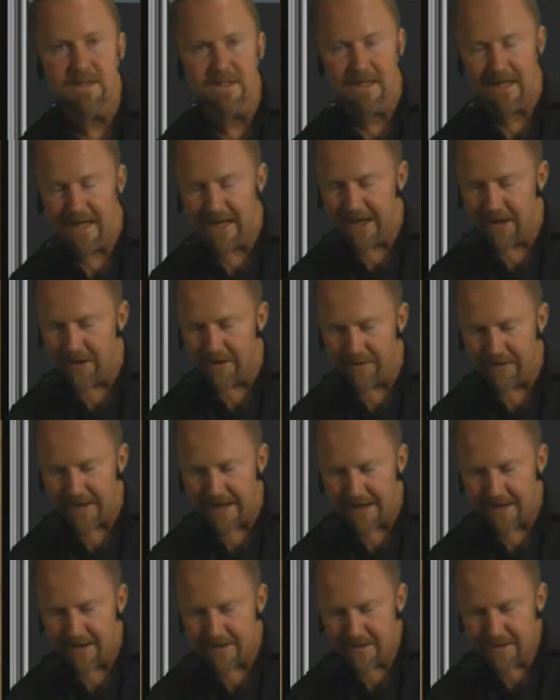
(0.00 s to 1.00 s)
delay on
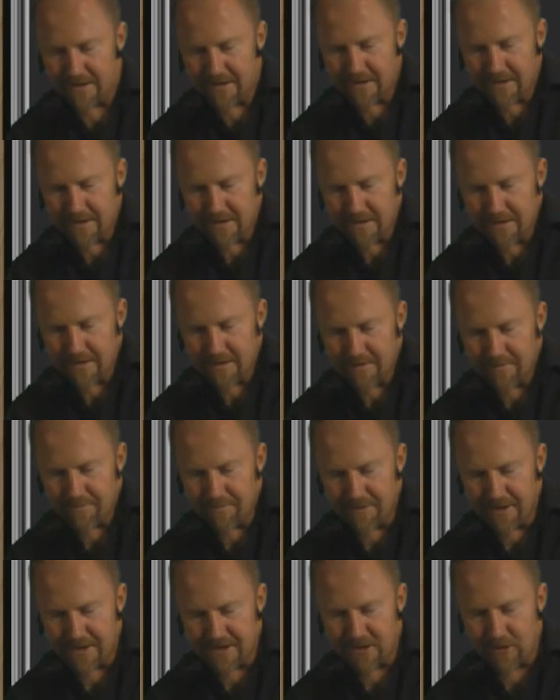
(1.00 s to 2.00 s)
that.
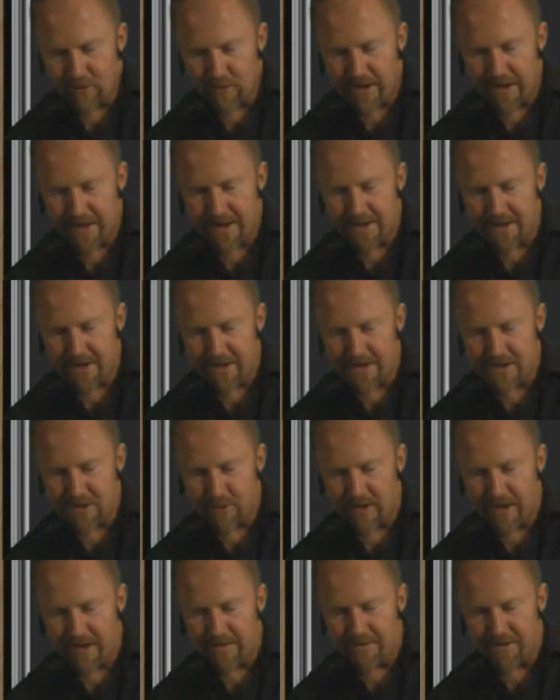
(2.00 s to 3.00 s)
But it's quite a nice
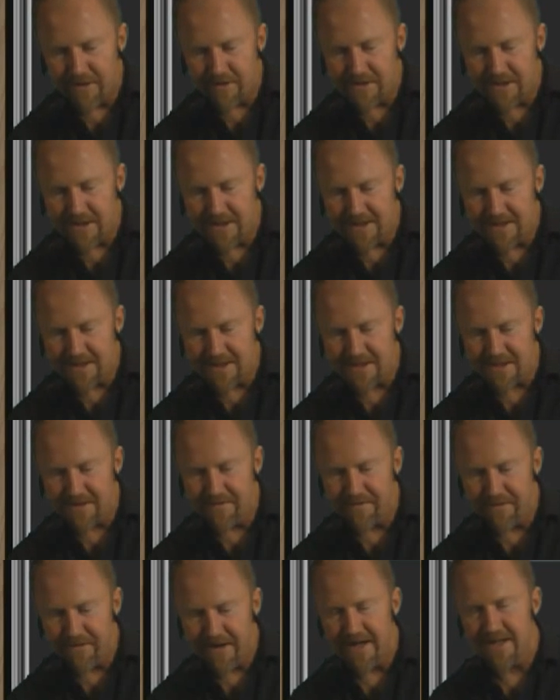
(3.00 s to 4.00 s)
way of using this as an
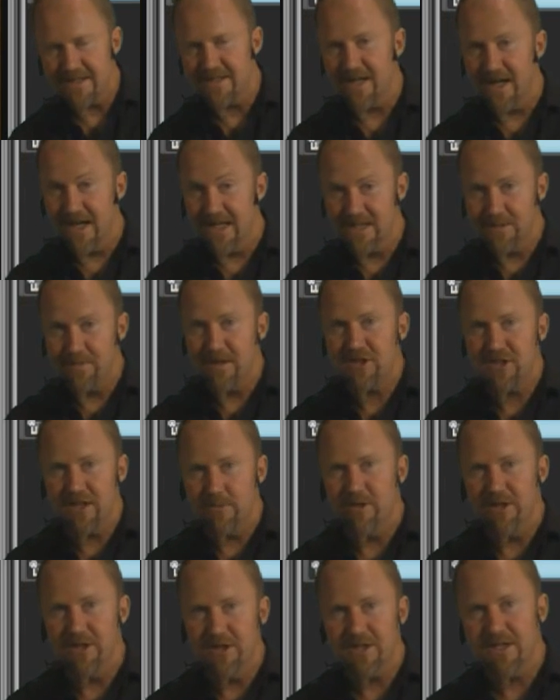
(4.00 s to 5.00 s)
effect, especially
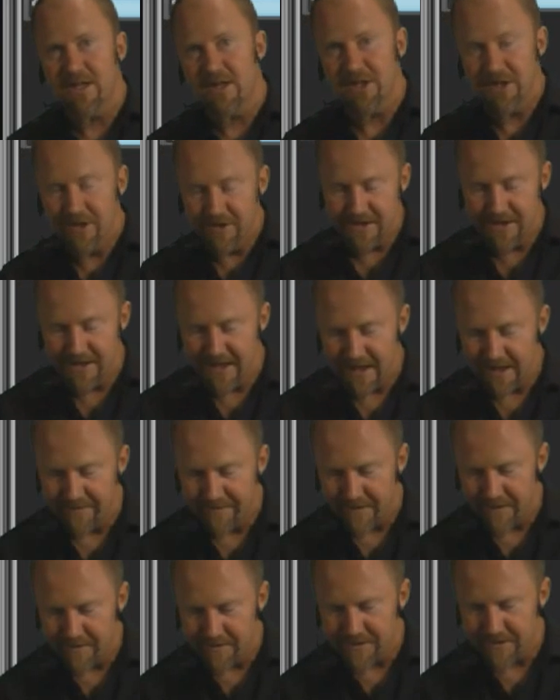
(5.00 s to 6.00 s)
when you start using
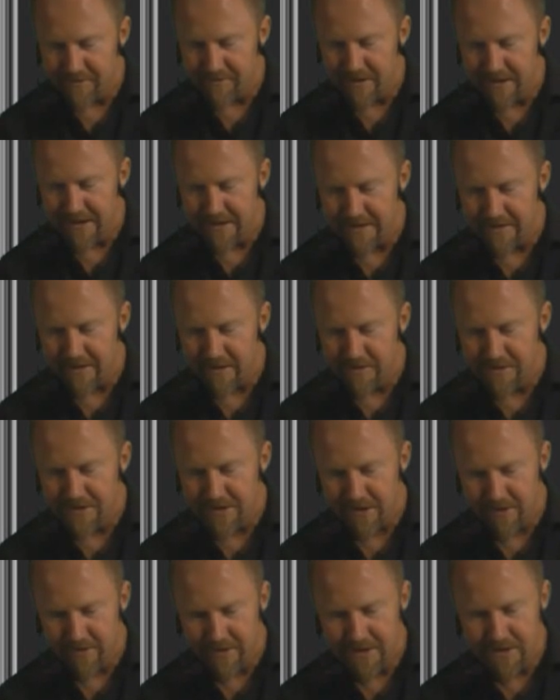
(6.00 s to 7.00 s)
LFOs and running those
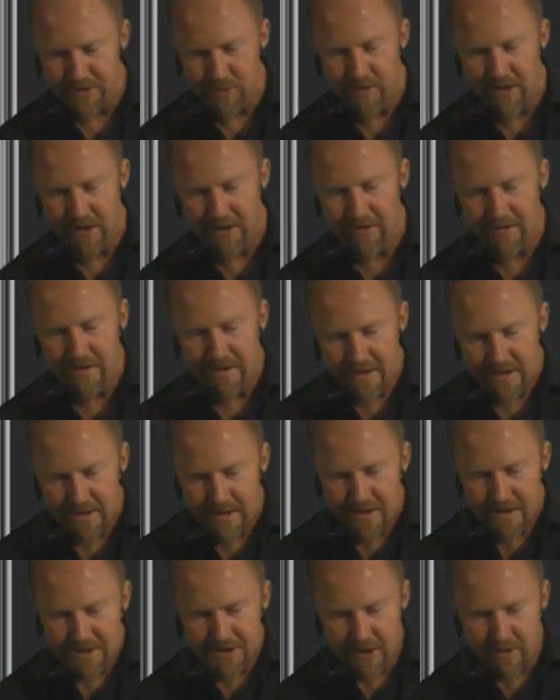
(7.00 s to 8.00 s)
through it as well.
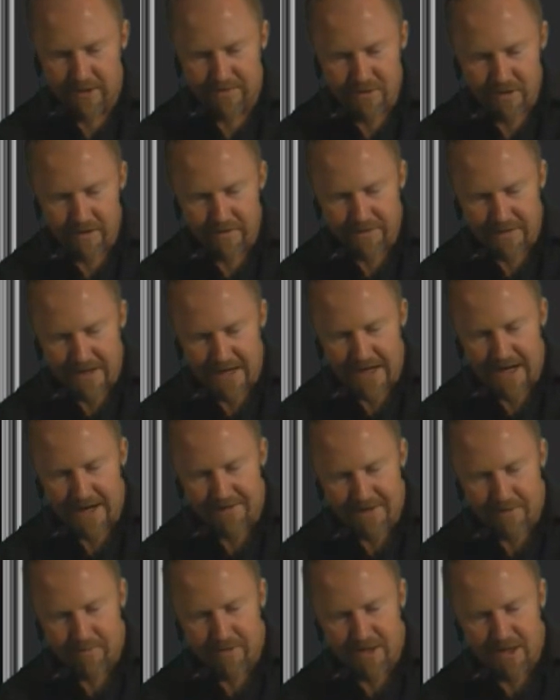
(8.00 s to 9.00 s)
So we've got that,
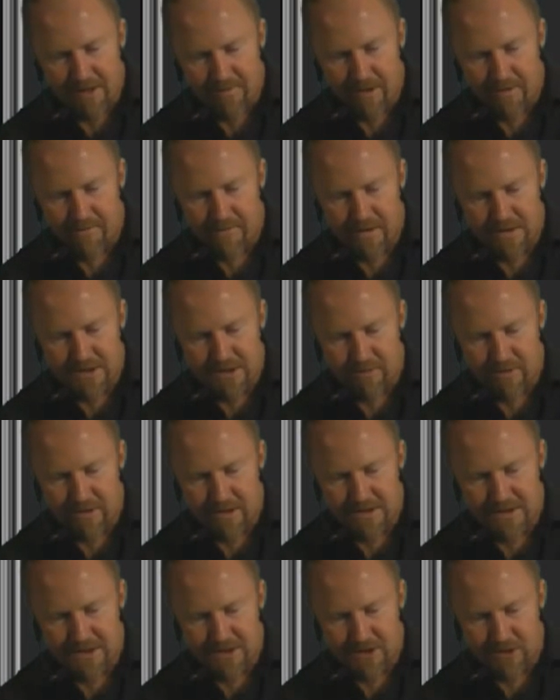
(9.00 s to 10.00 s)
and then we come over to
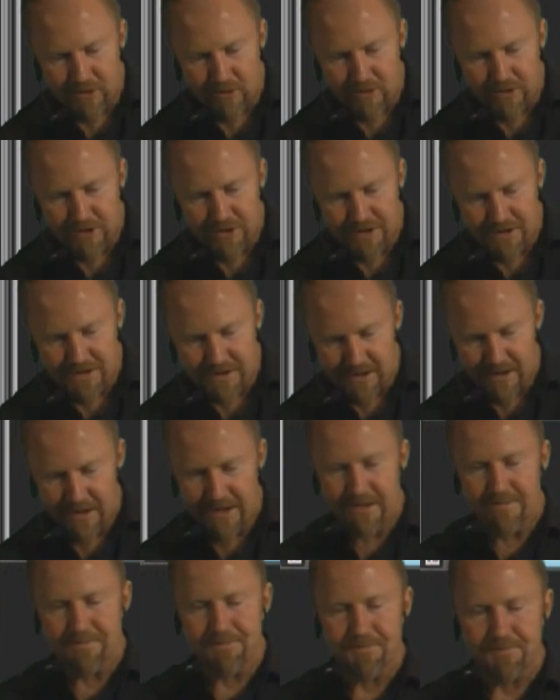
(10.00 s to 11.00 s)
our distortion
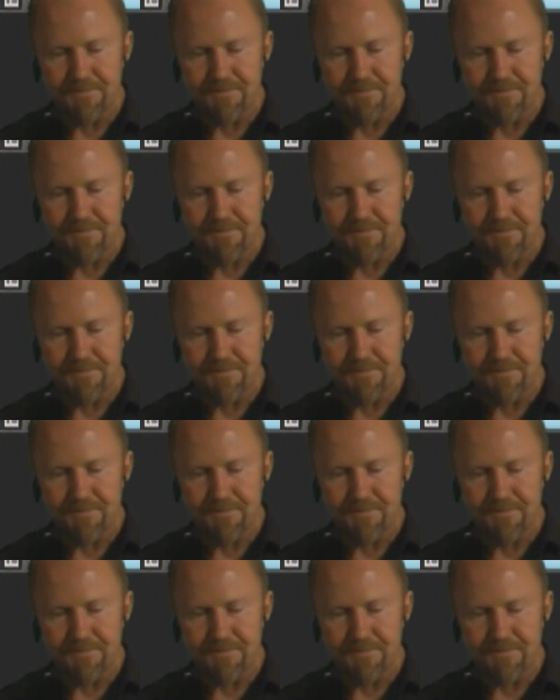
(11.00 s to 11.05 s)
side.